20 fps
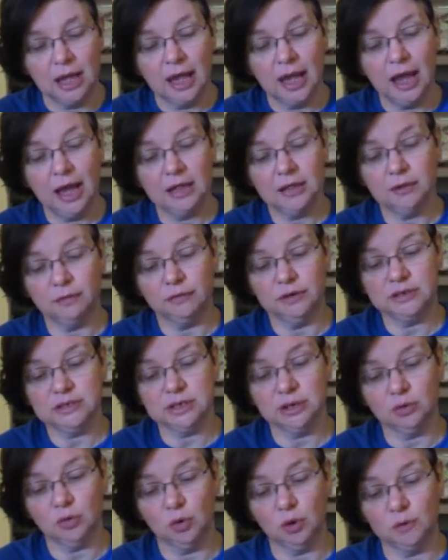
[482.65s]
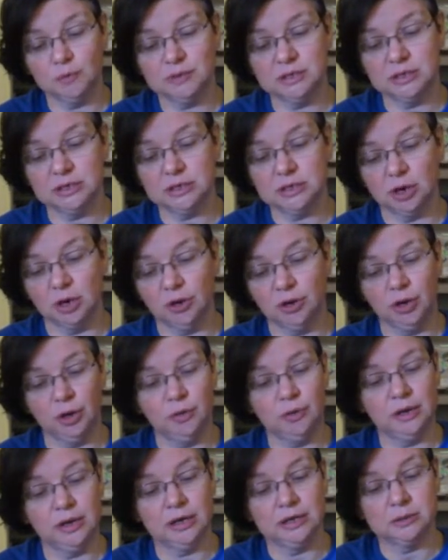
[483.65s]
And the risen corpses are
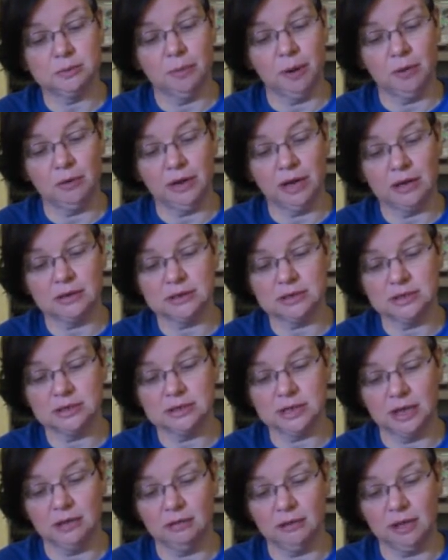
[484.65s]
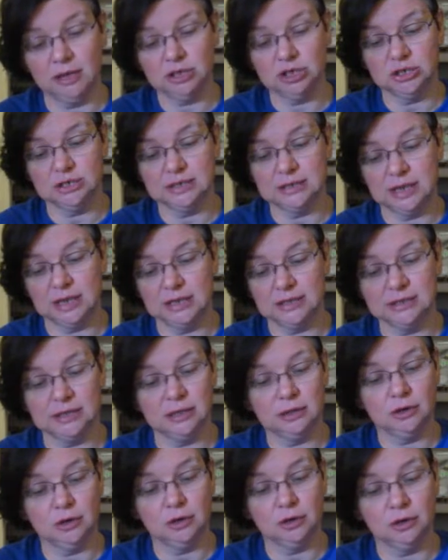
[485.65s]
known as bone houses, and legend says
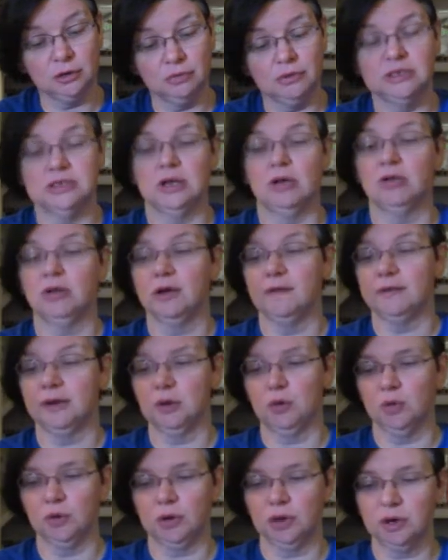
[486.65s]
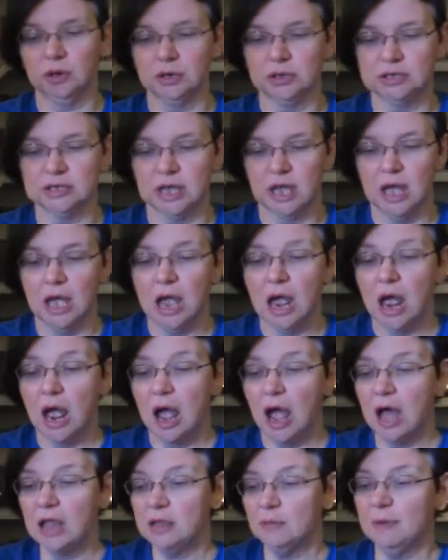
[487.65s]
that they're the result of an old curse.
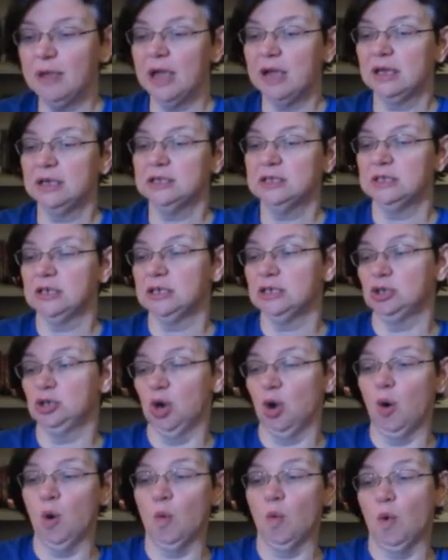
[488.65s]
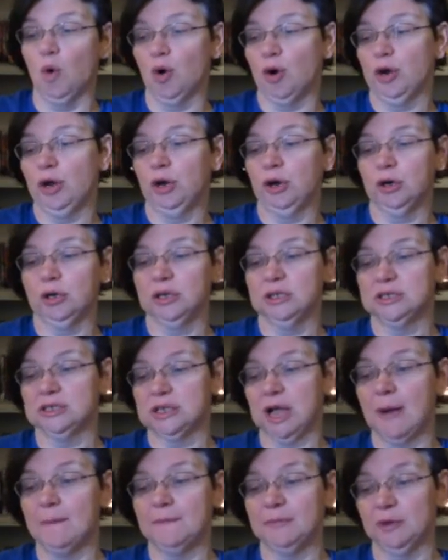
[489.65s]
On the back it says, no warrior could
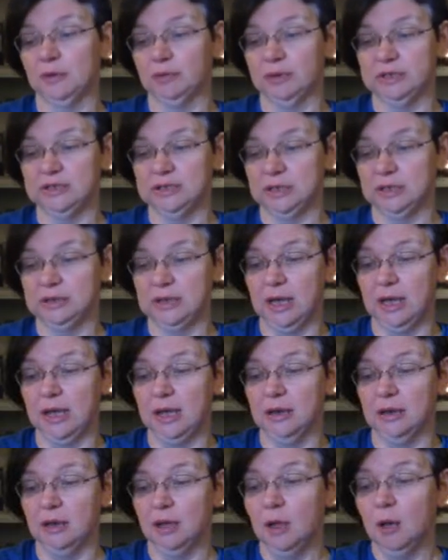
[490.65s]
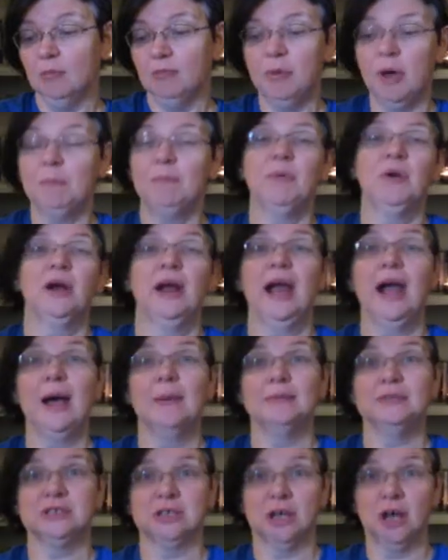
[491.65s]
stop the risen dead, but
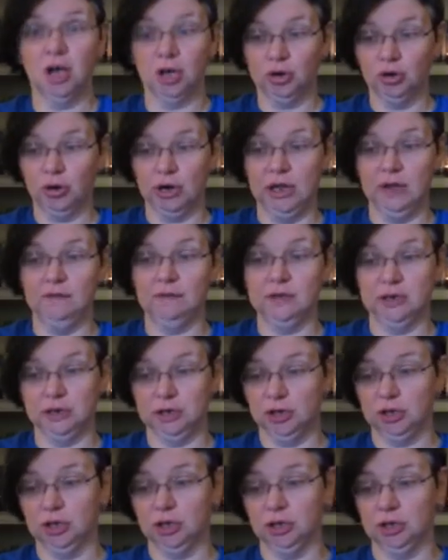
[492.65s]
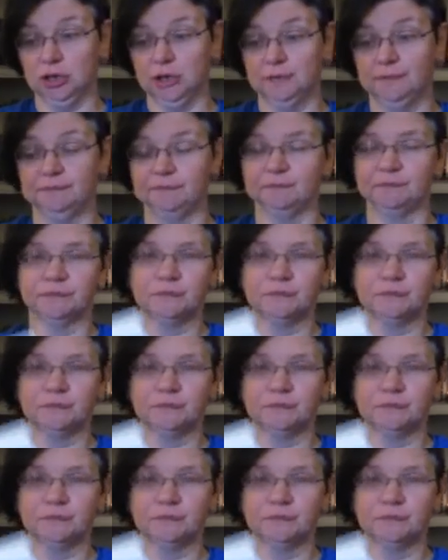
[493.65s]
perhaps a grave digger could.